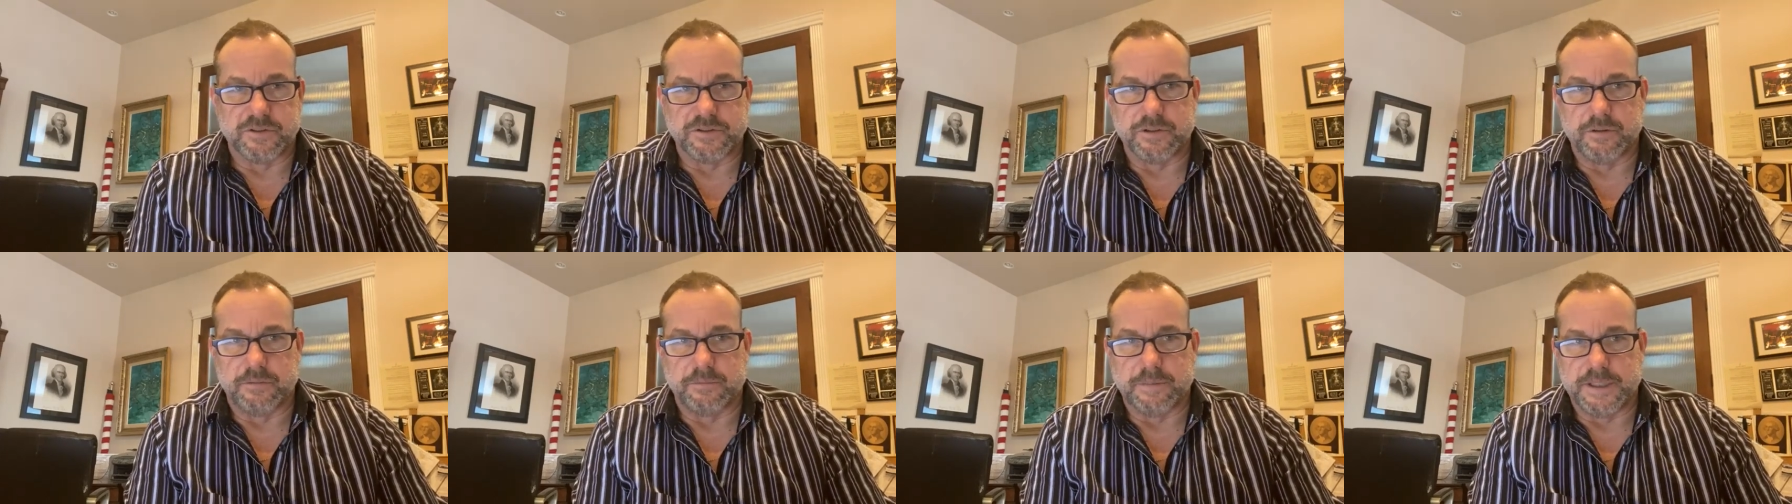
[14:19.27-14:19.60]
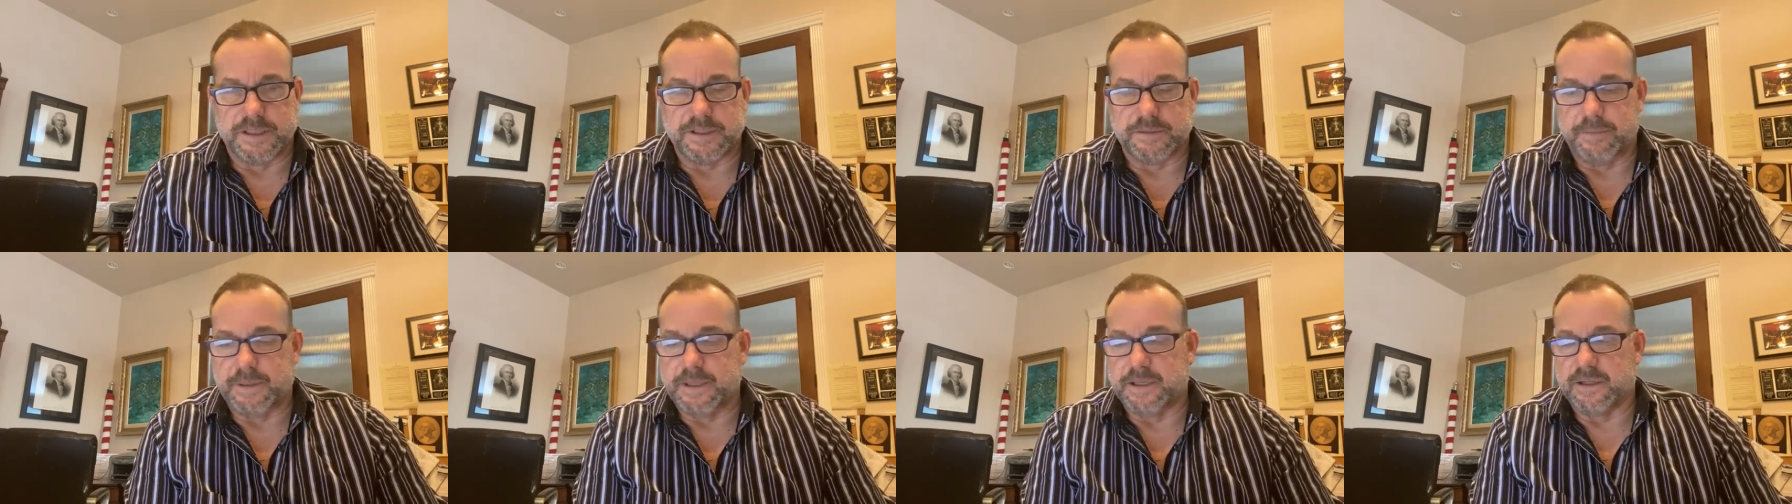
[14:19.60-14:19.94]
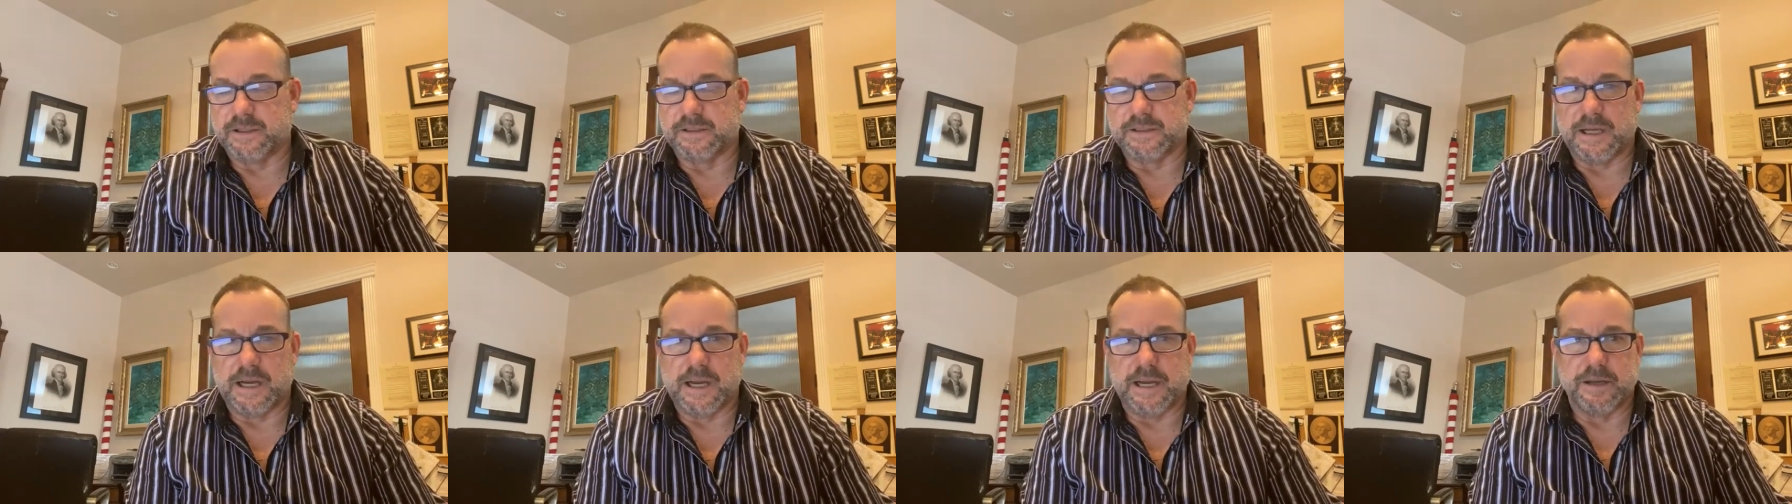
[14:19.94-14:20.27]
so much
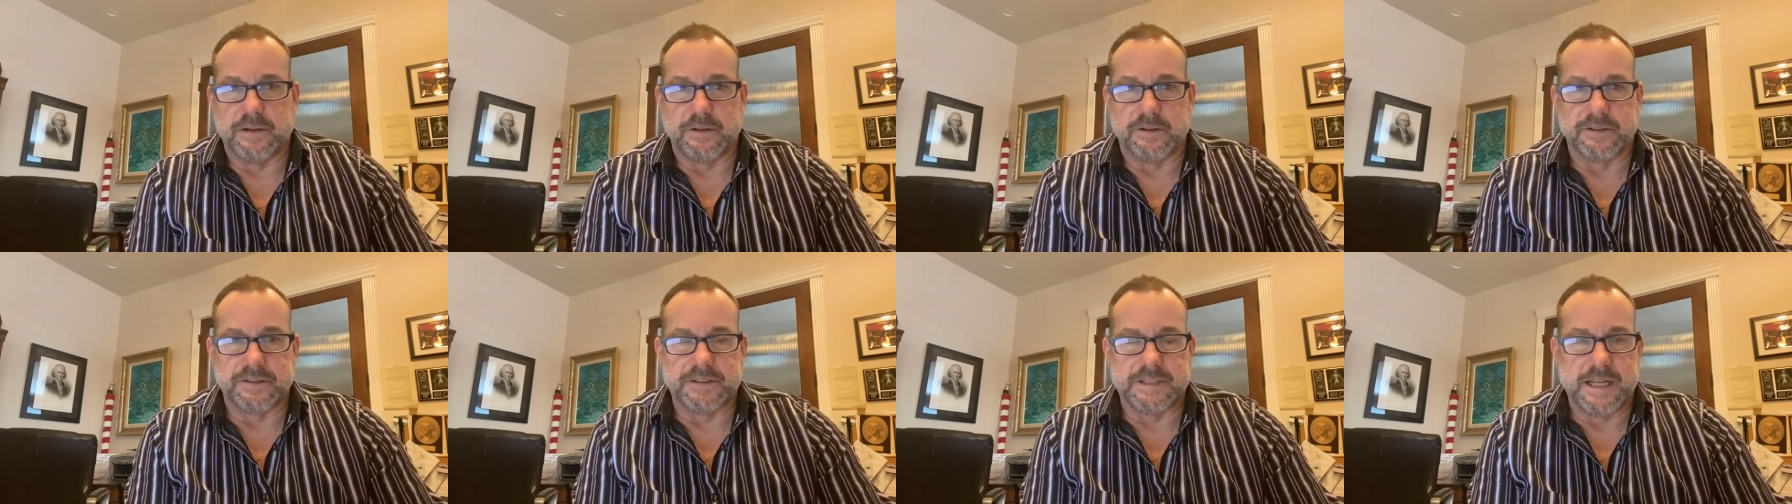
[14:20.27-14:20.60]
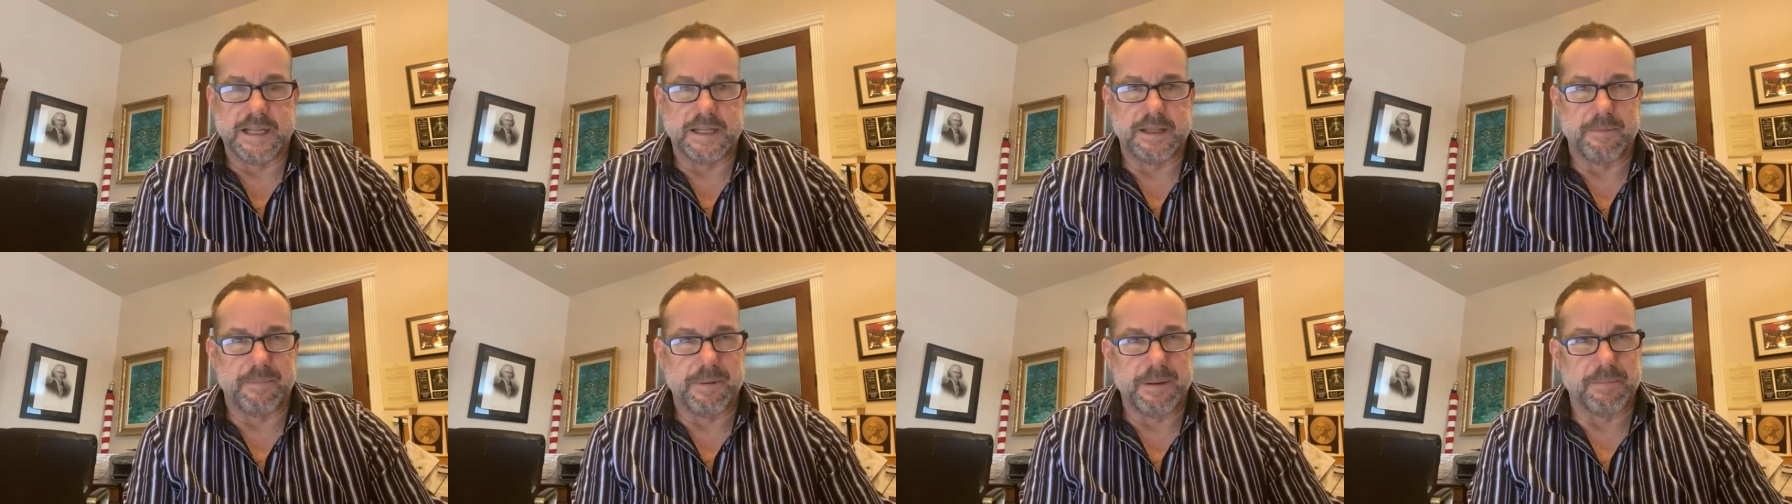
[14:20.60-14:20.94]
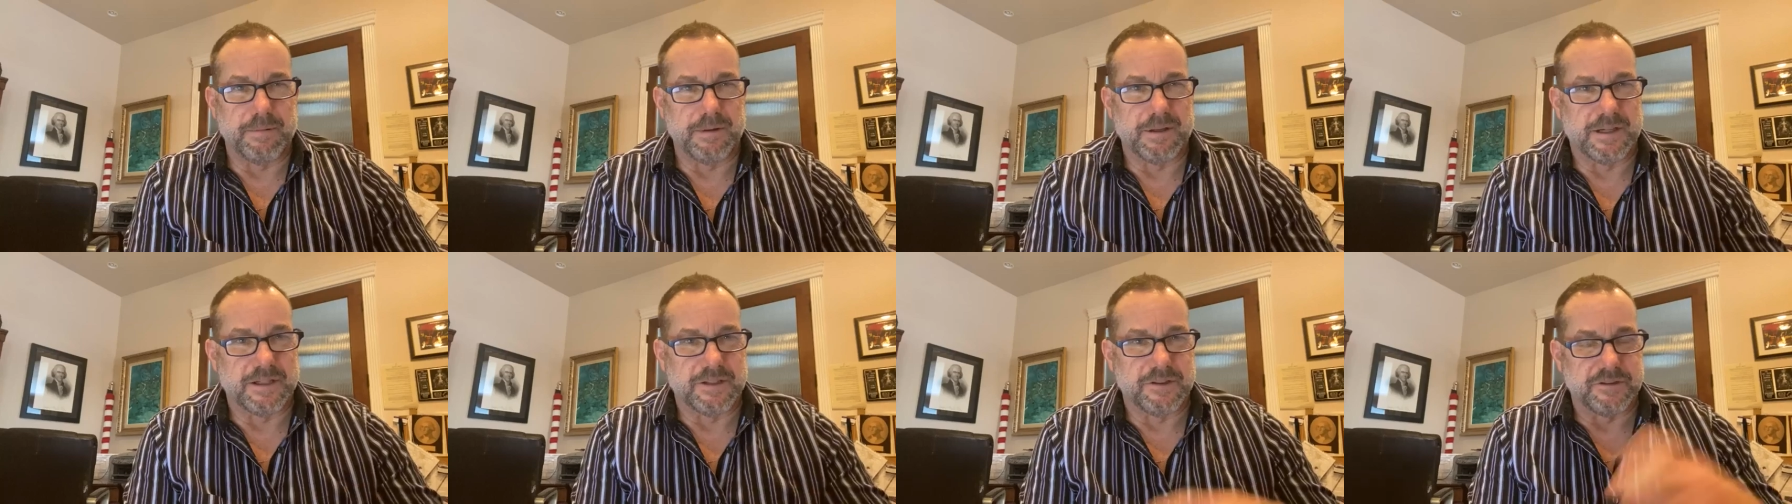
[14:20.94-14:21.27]
because I understand that
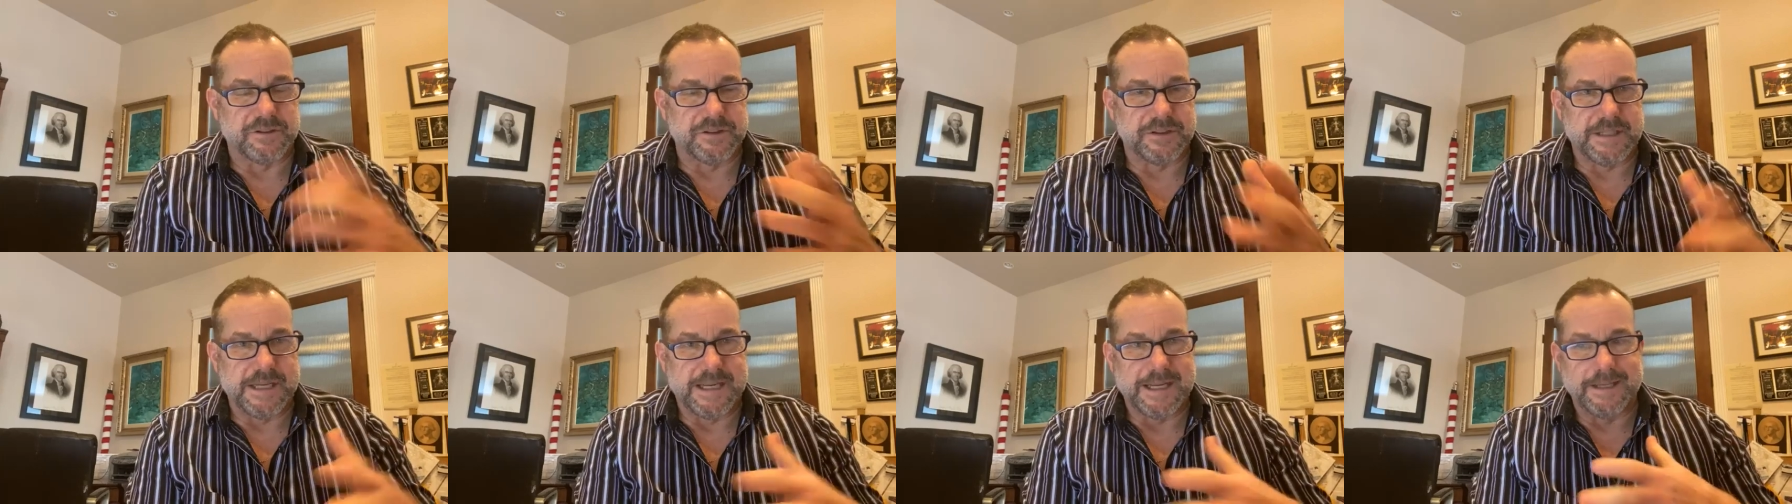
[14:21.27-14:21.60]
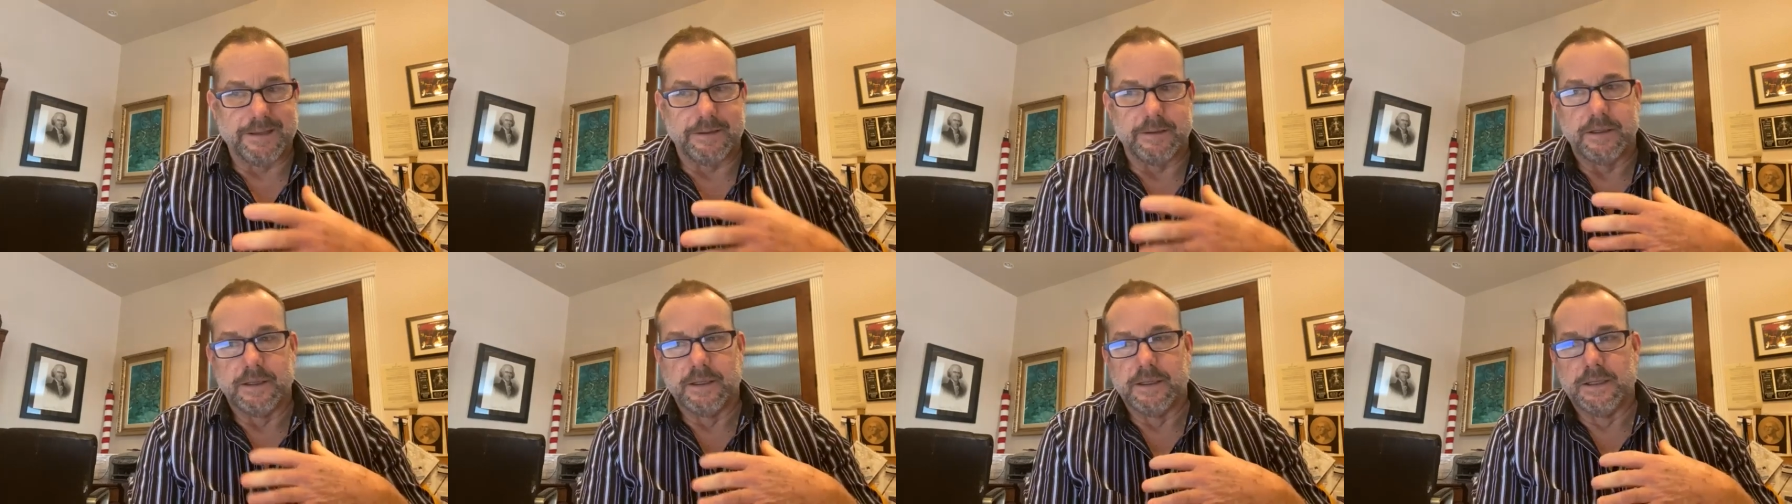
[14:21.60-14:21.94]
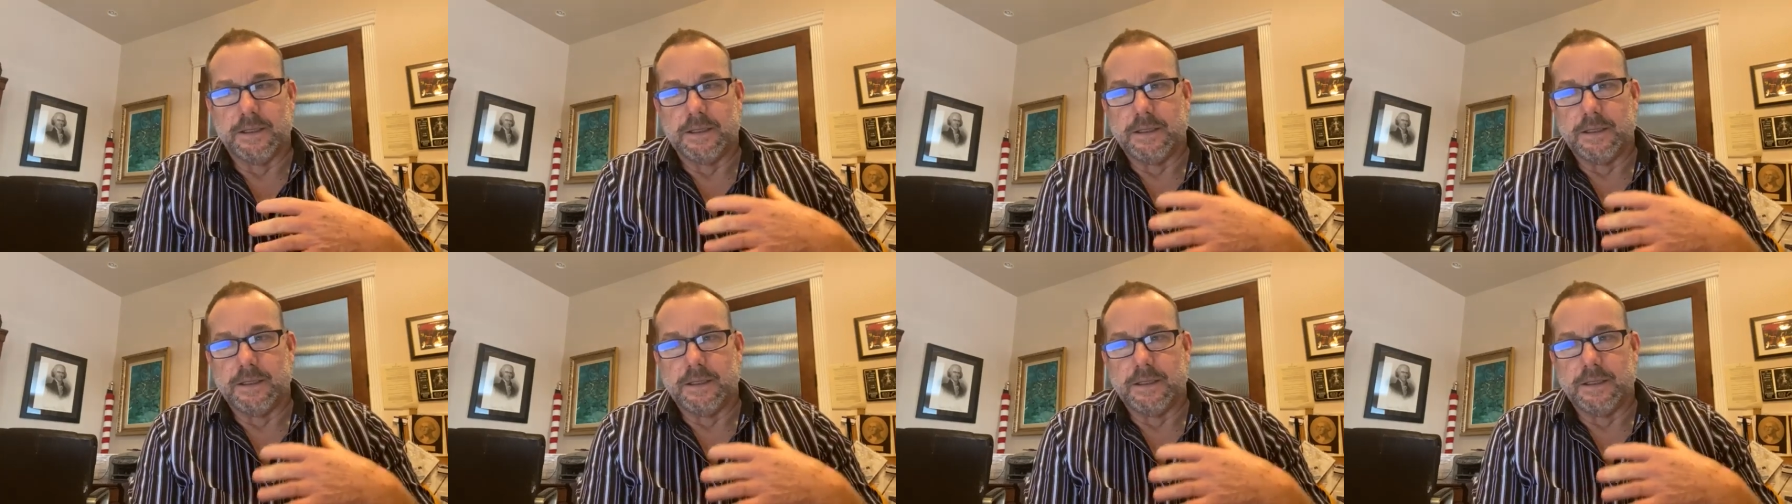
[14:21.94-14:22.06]
people understand